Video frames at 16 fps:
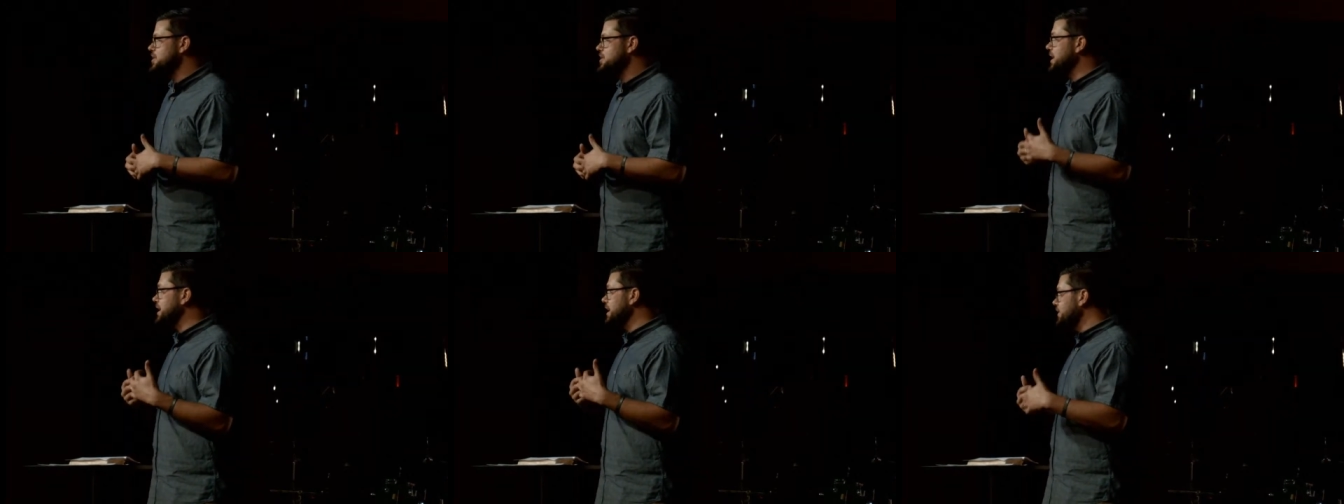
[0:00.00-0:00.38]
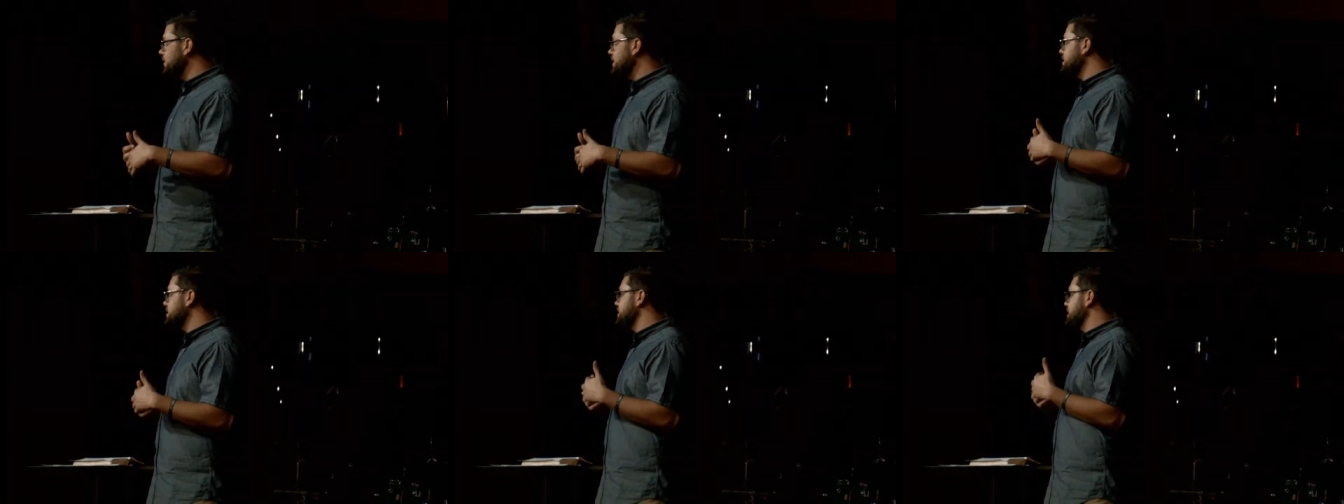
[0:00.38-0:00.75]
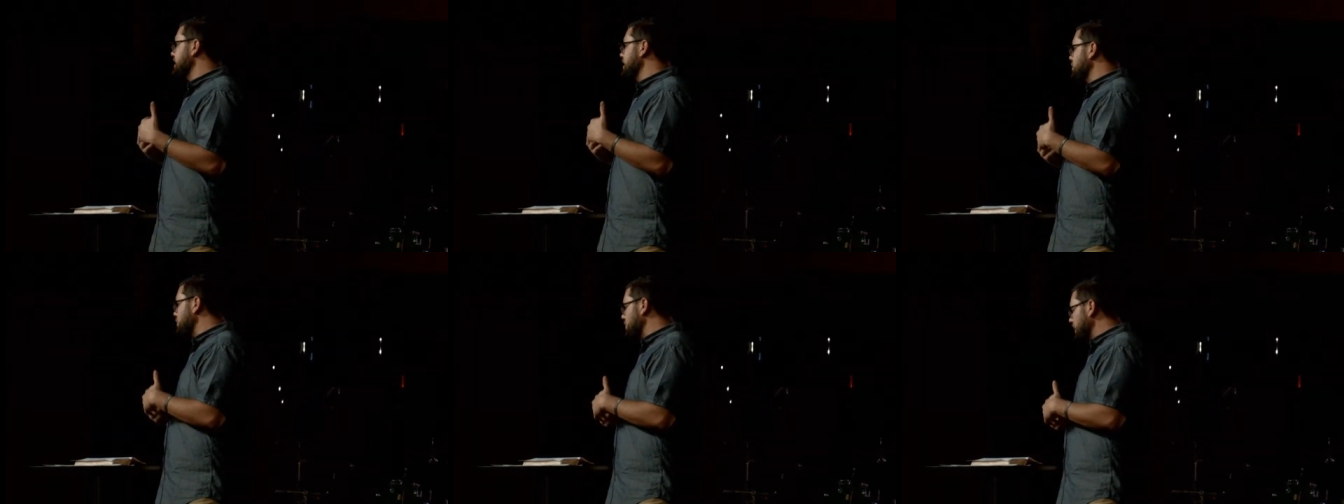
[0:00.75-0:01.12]
to give us
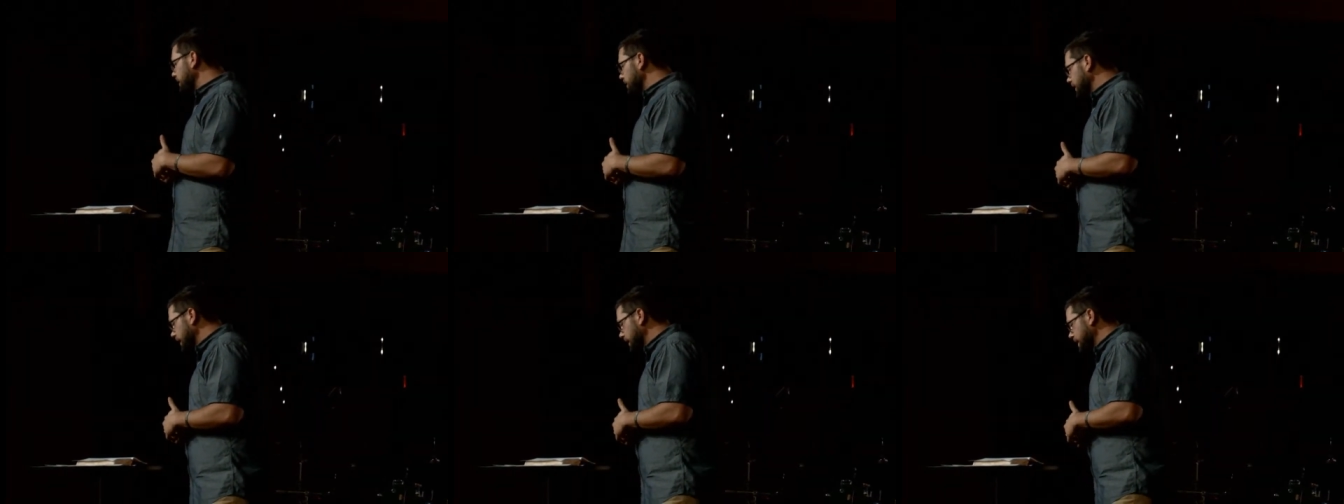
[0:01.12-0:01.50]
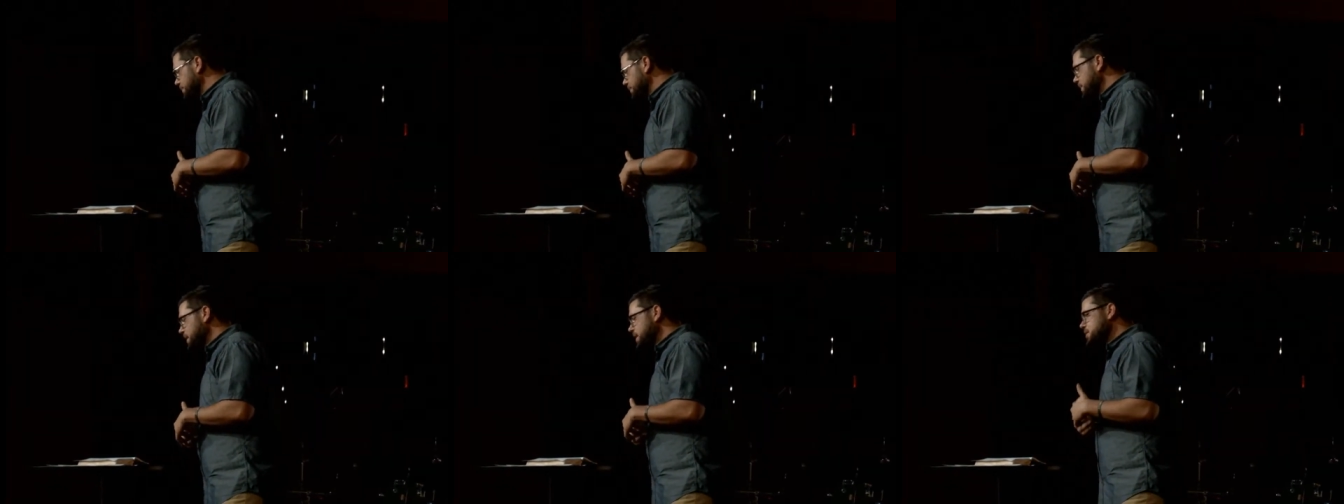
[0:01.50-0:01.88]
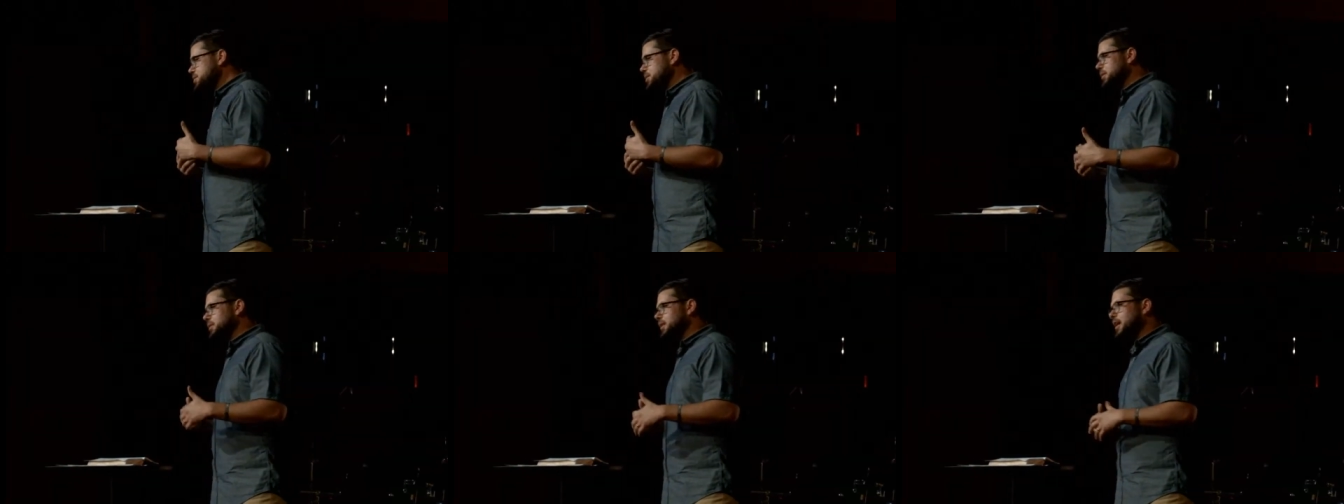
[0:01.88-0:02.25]
the ability
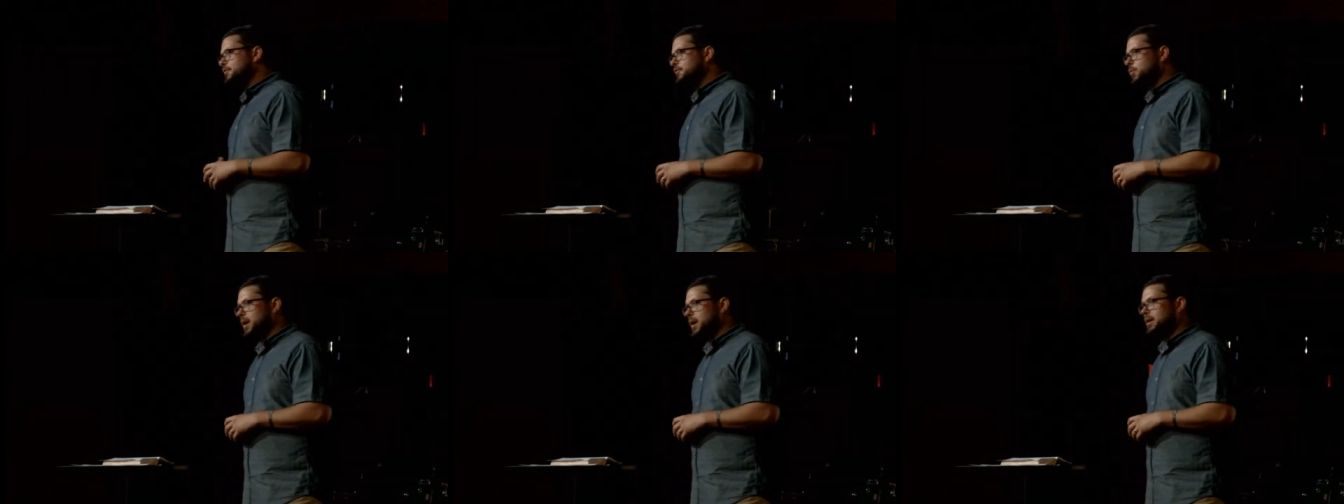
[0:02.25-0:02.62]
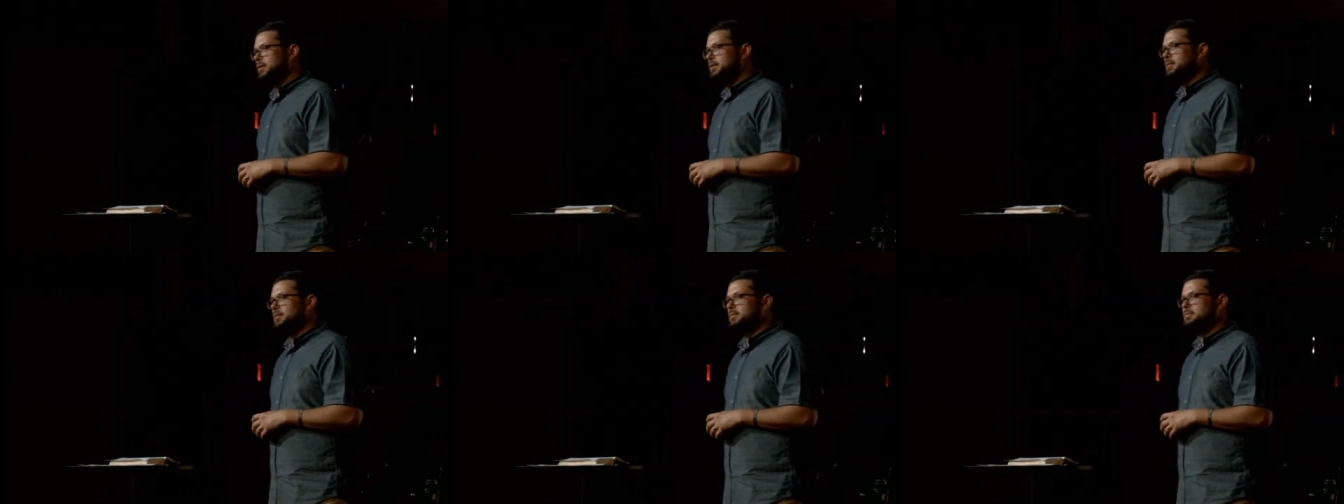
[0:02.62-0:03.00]
to love well,